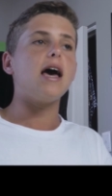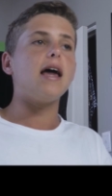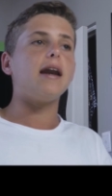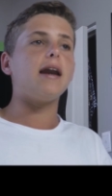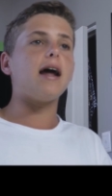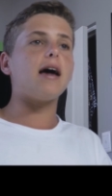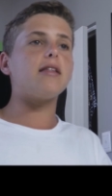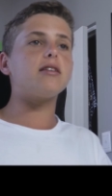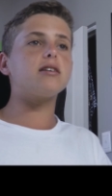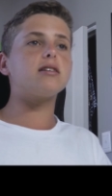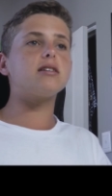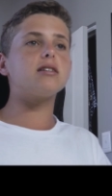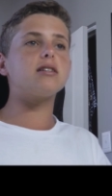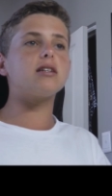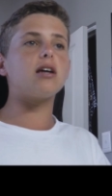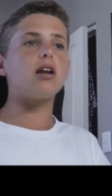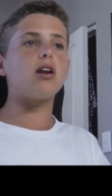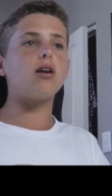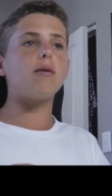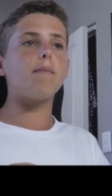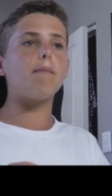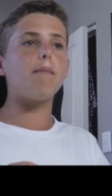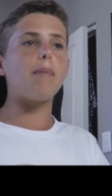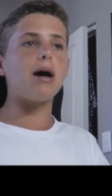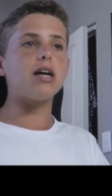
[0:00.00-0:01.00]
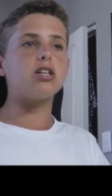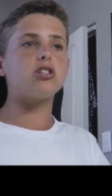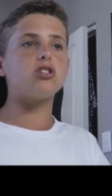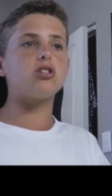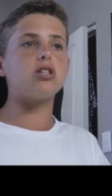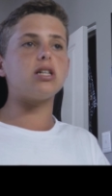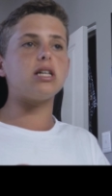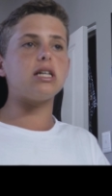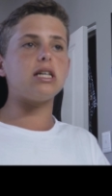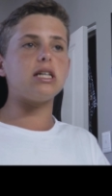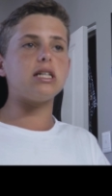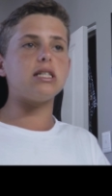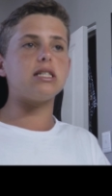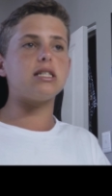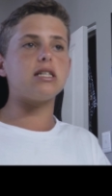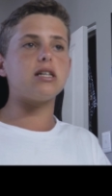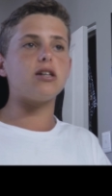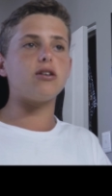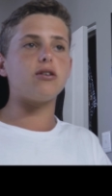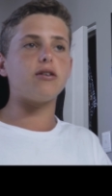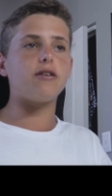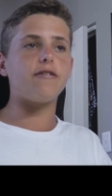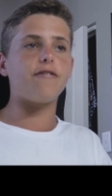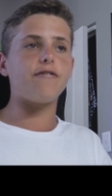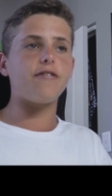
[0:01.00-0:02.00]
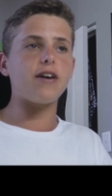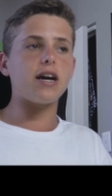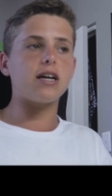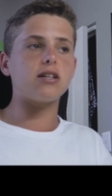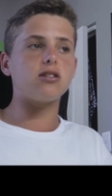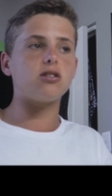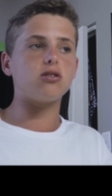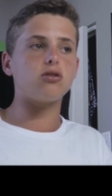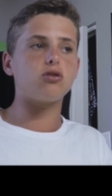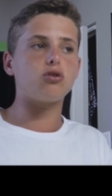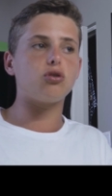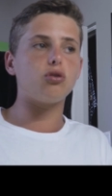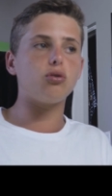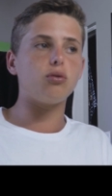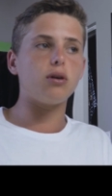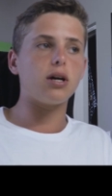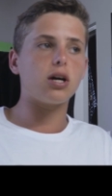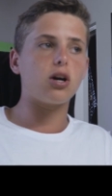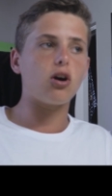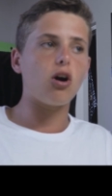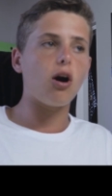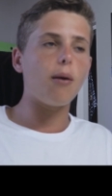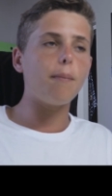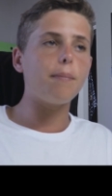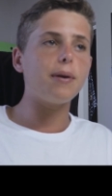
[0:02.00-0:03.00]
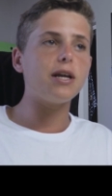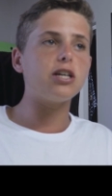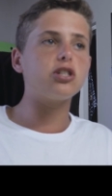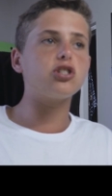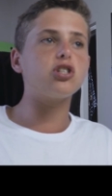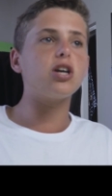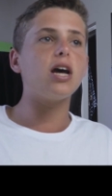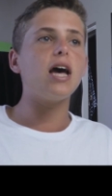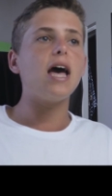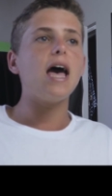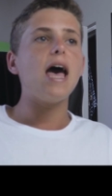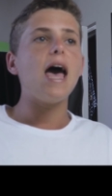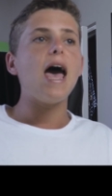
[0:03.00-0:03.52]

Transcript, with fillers: Now, this is a much easier effect to accomplish